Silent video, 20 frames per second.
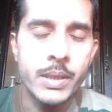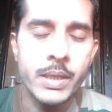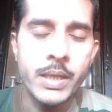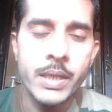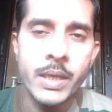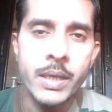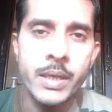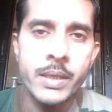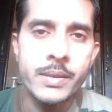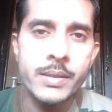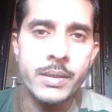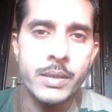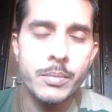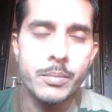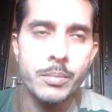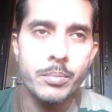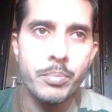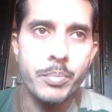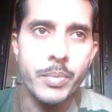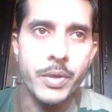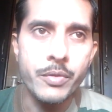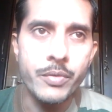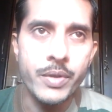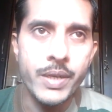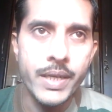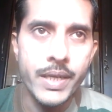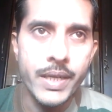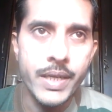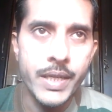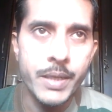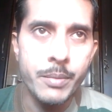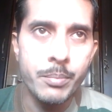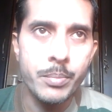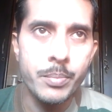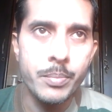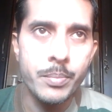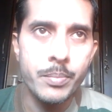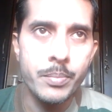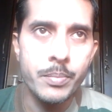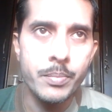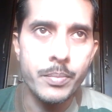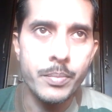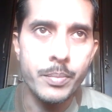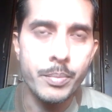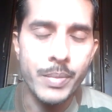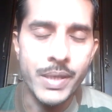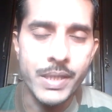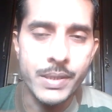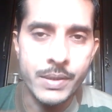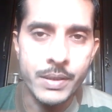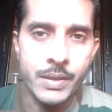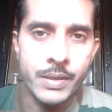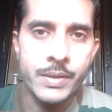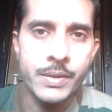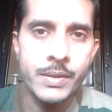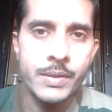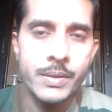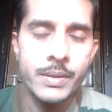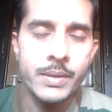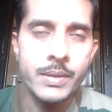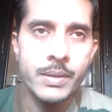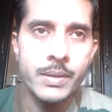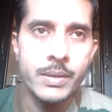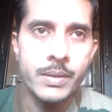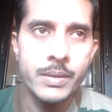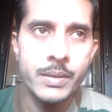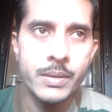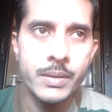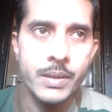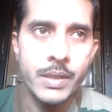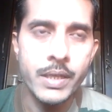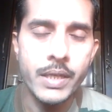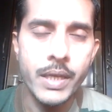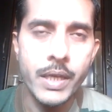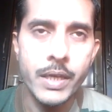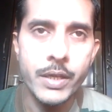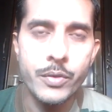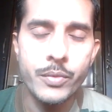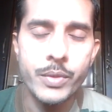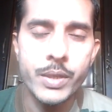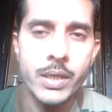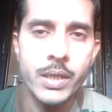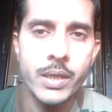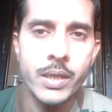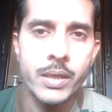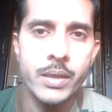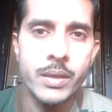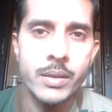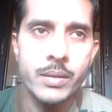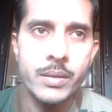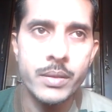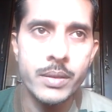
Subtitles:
There are some preventive measures. In Ayurveda,